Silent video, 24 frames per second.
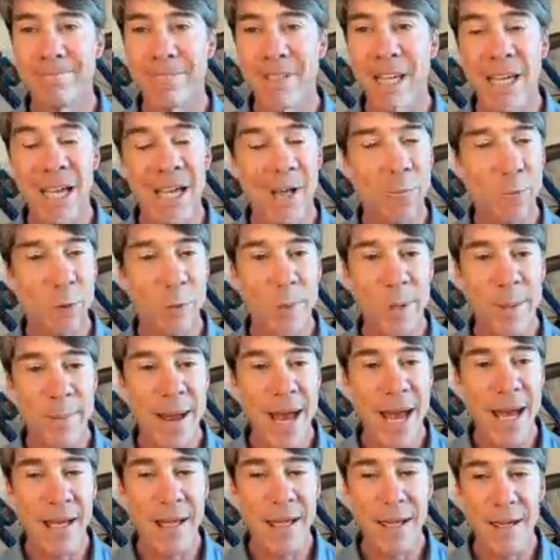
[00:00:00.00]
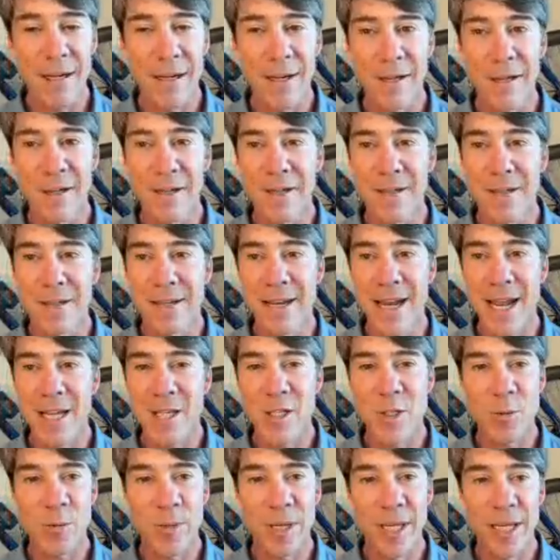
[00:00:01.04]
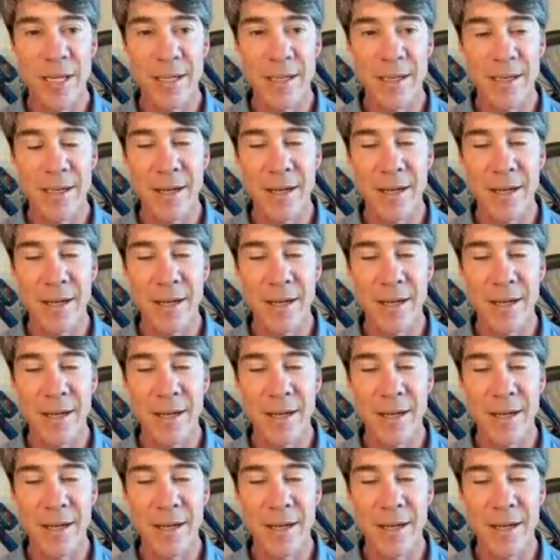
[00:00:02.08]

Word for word: yeah, we'll be back here next week.